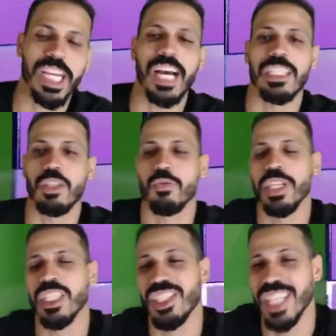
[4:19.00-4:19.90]
got
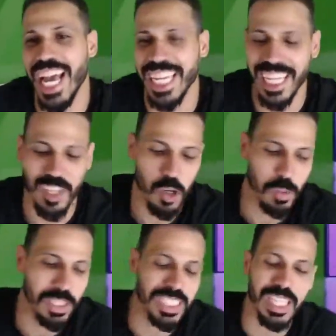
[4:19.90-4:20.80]
three Shaq and
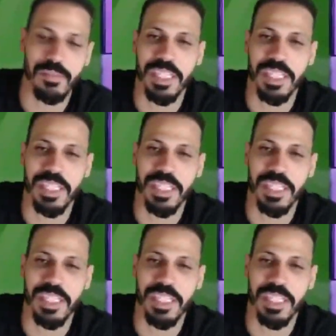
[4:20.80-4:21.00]
Kobe's. They've been